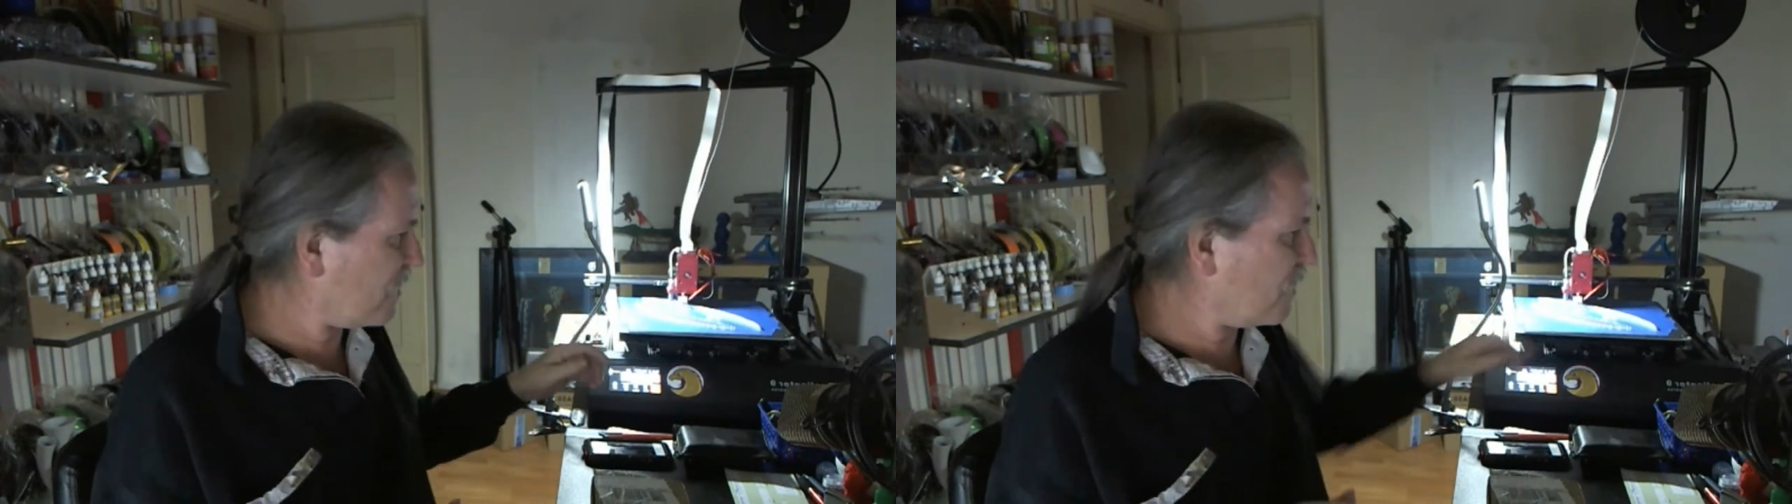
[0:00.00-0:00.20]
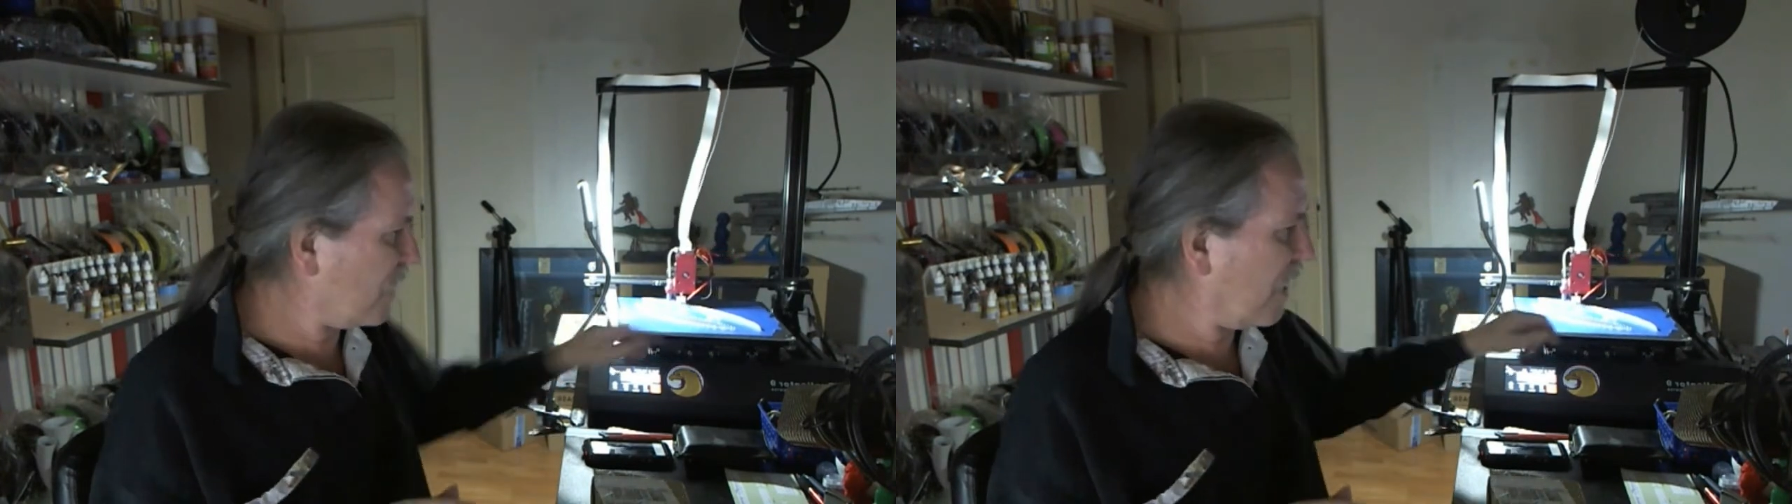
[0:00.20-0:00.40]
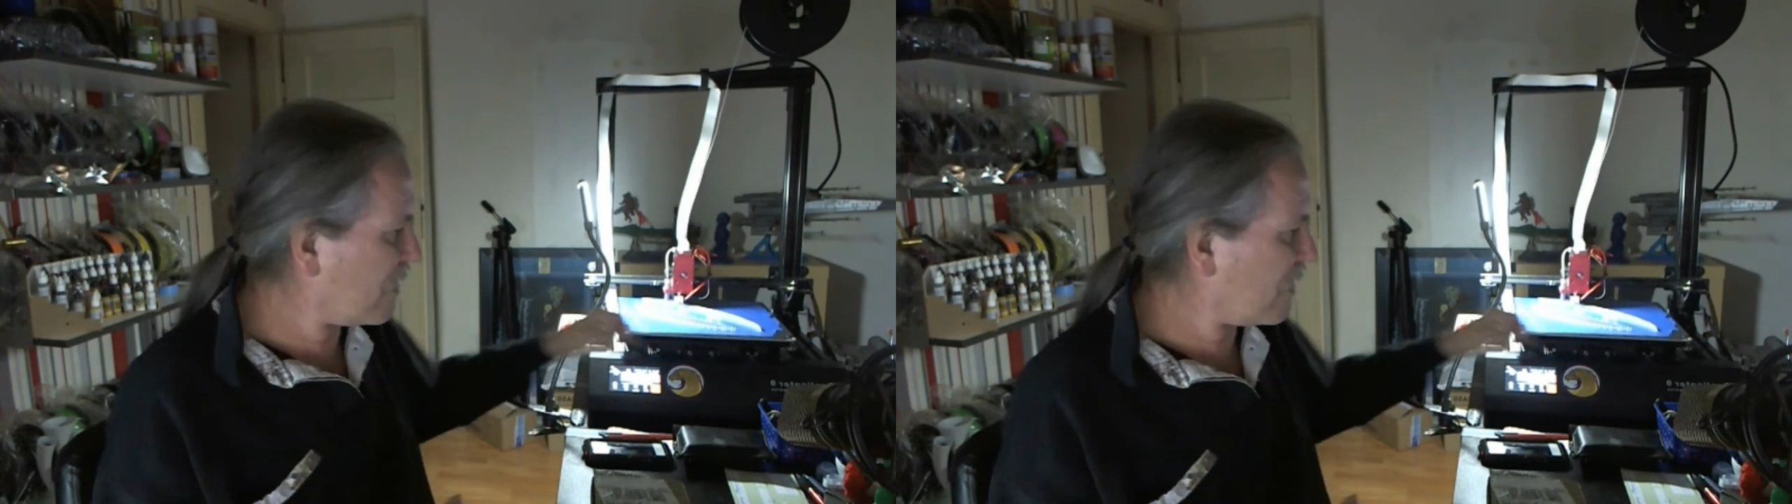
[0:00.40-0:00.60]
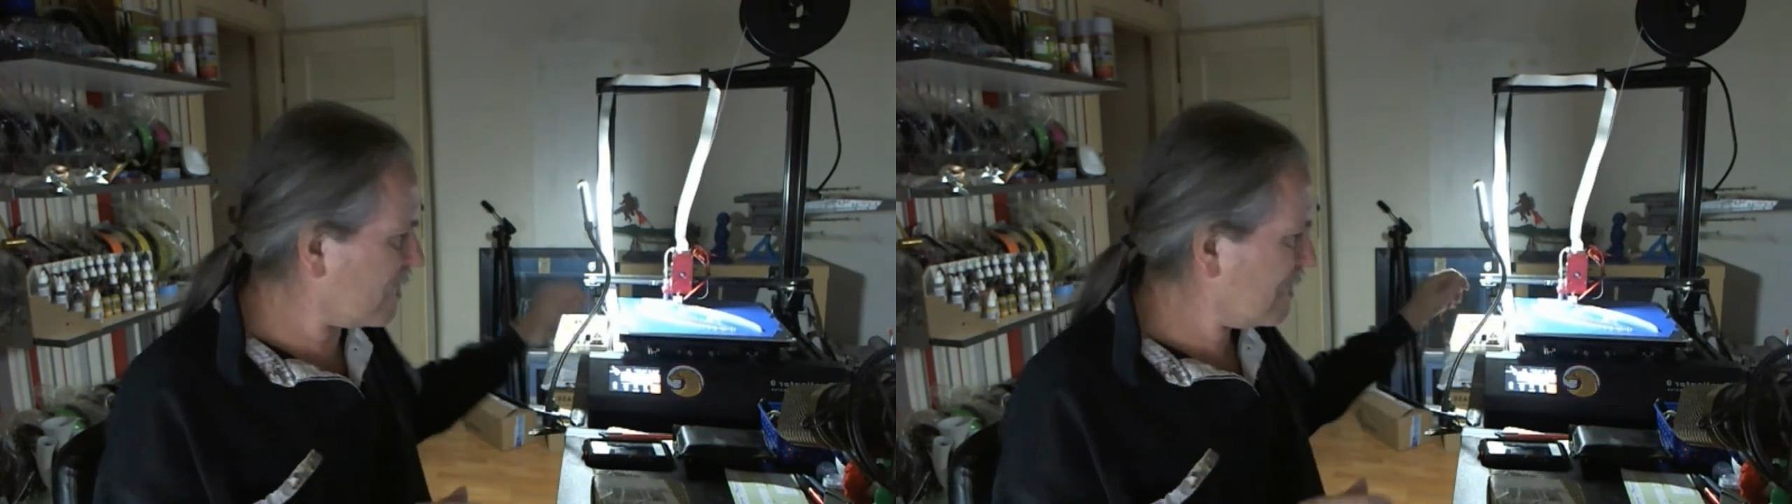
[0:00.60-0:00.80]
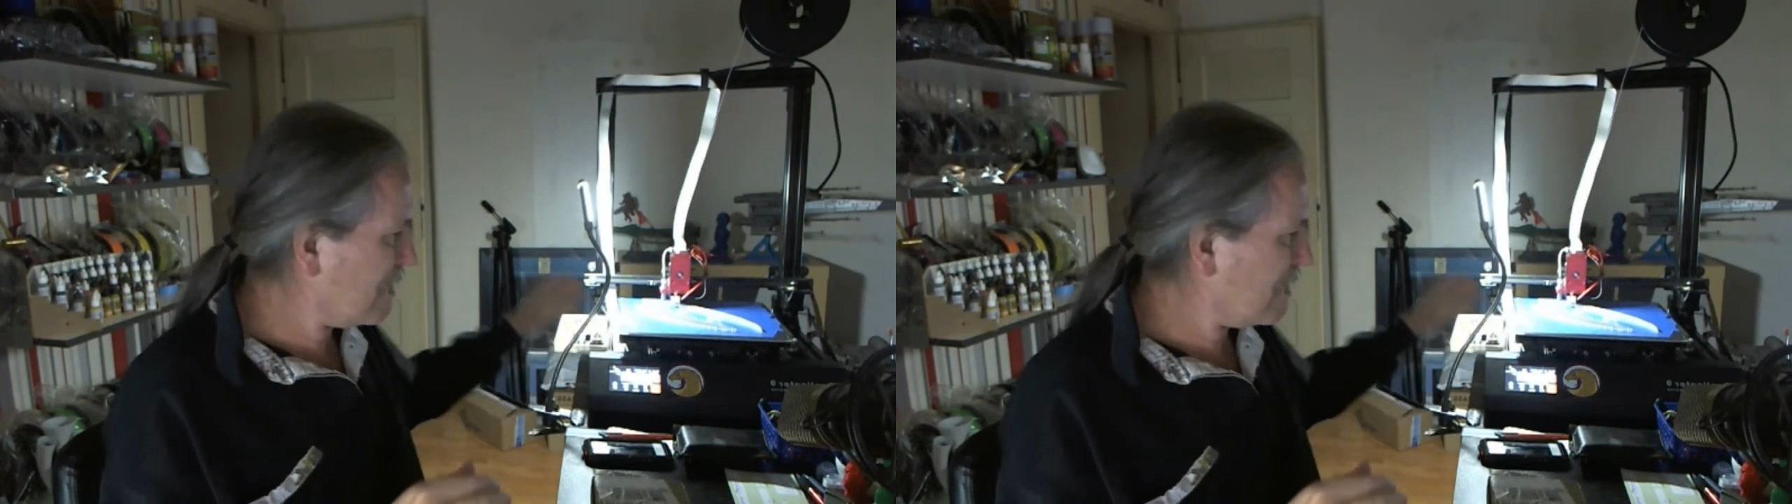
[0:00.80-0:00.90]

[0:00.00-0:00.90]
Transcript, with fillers: you can't